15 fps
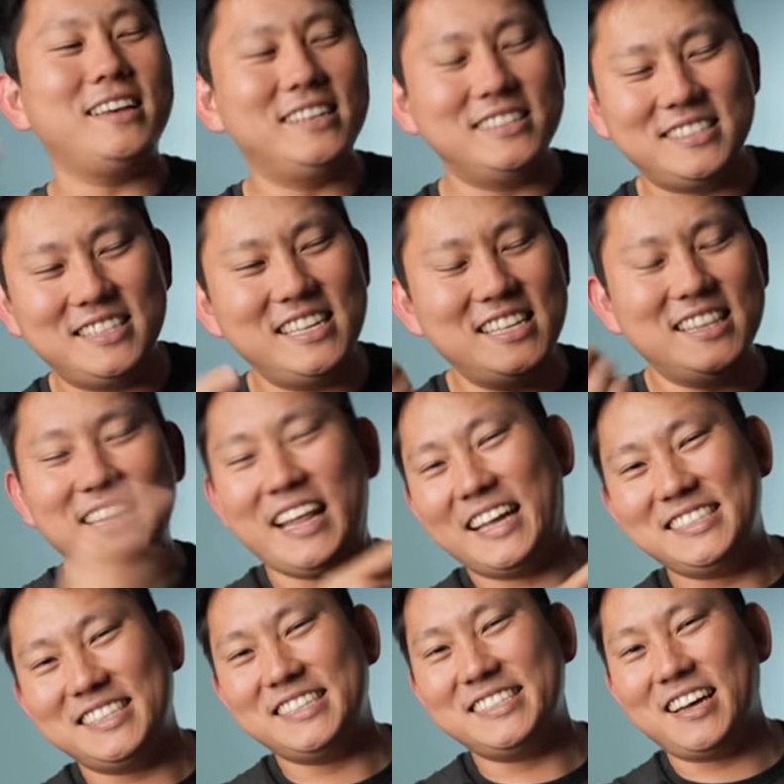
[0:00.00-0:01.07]
is the
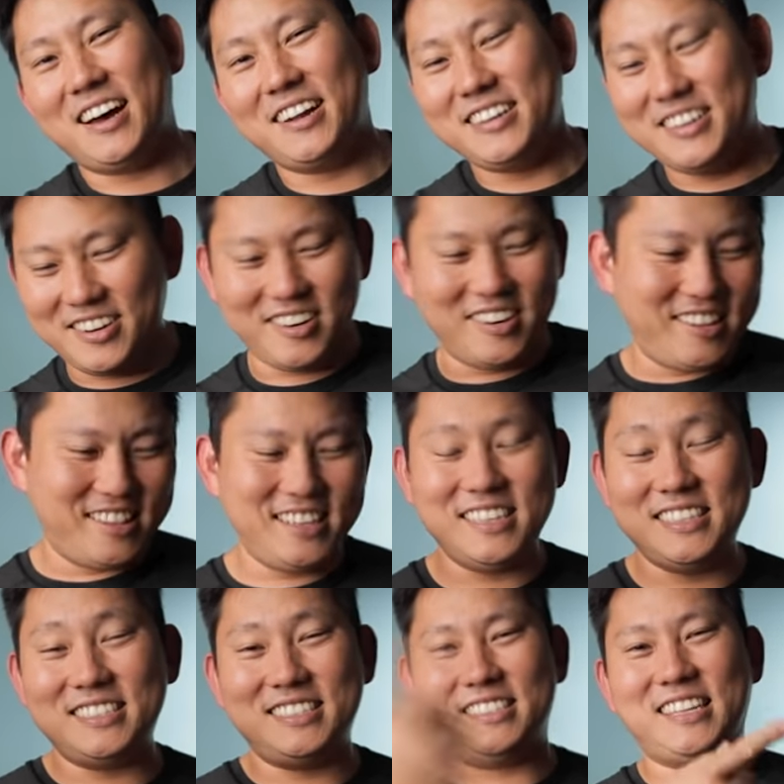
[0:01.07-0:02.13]
lenses on here,
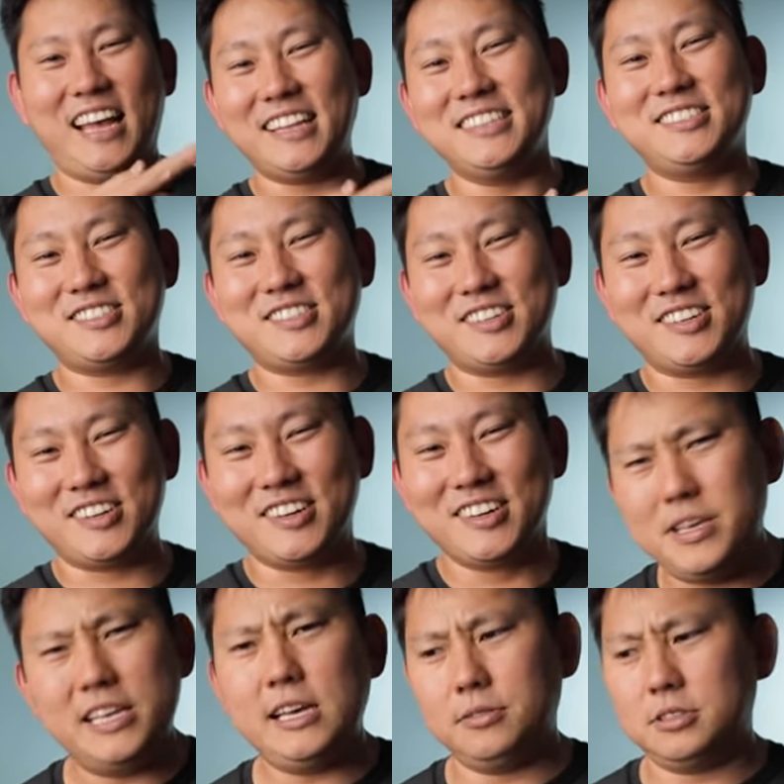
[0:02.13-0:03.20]
the sensor,
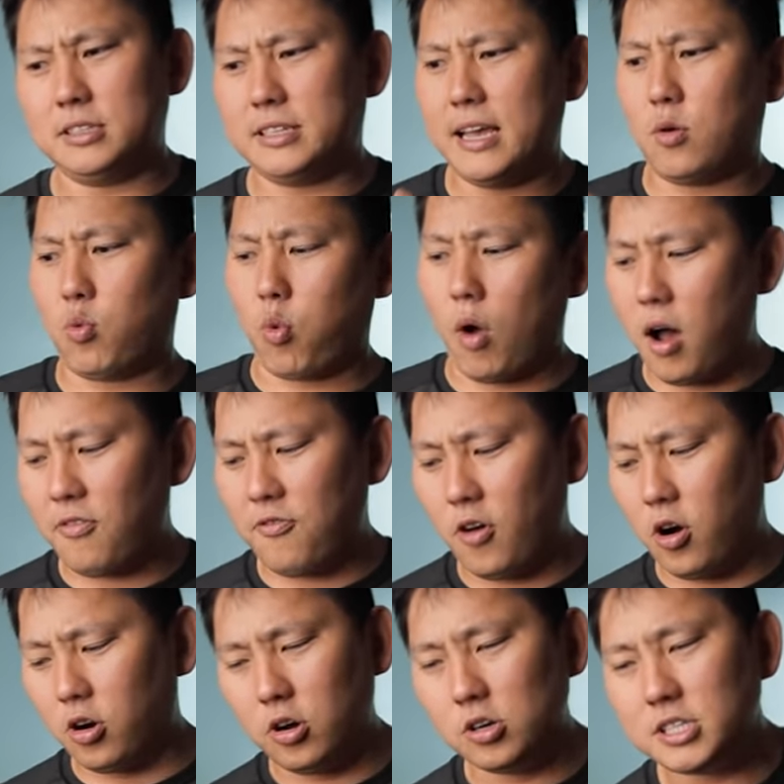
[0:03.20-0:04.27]
being able to take raw
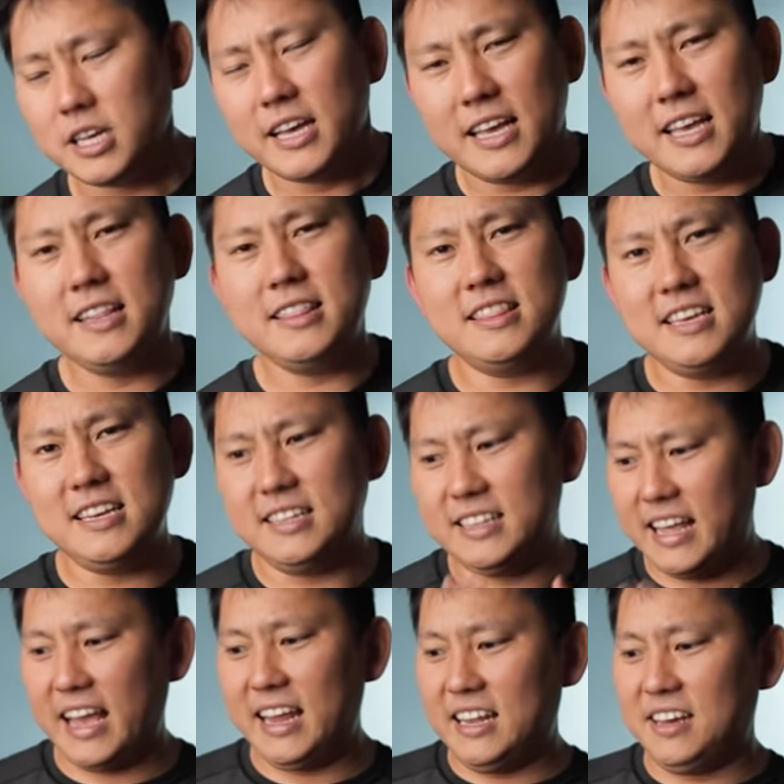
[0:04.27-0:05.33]
photos in the
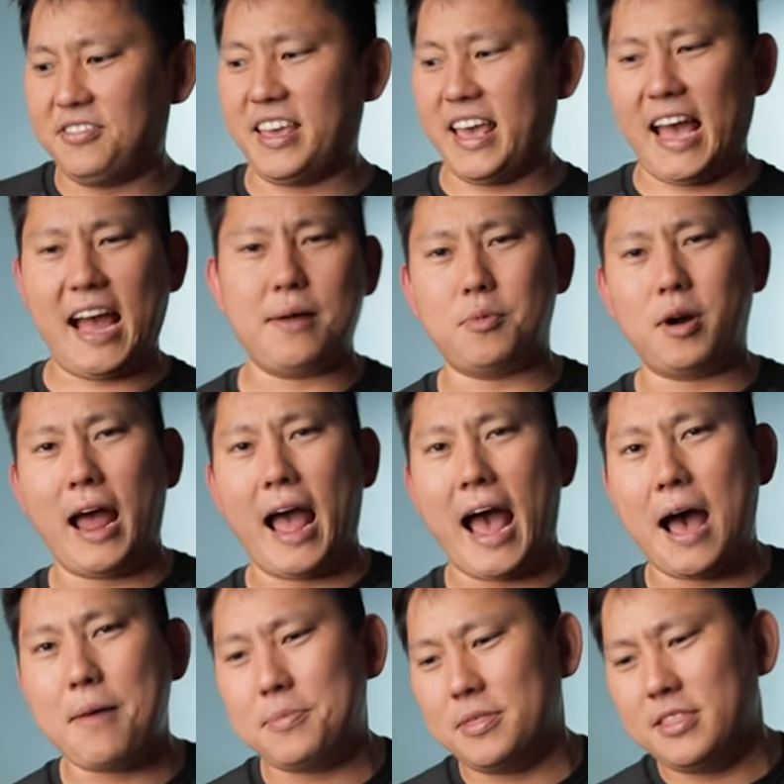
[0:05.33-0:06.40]
native camera
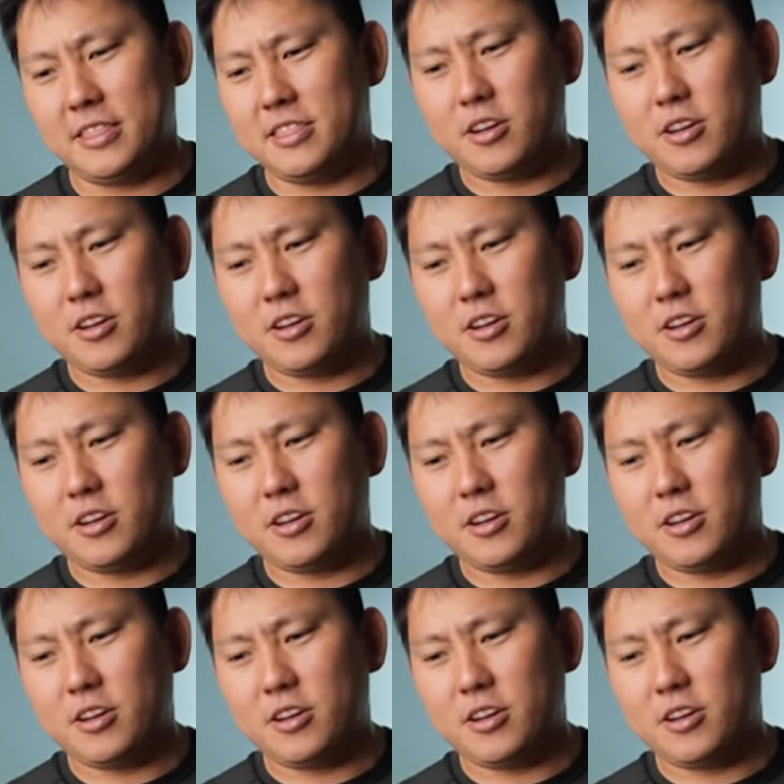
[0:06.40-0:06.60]
app.